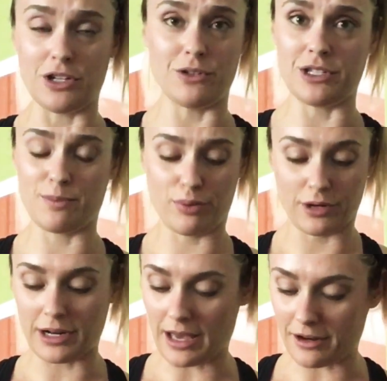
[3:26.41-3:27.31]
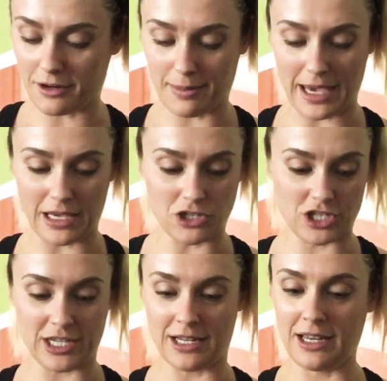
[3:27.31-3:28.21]
You just put it out on a baking
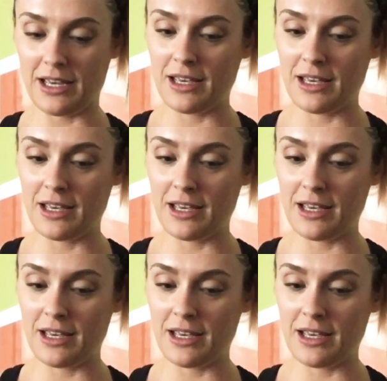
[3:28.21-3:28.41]
sheet,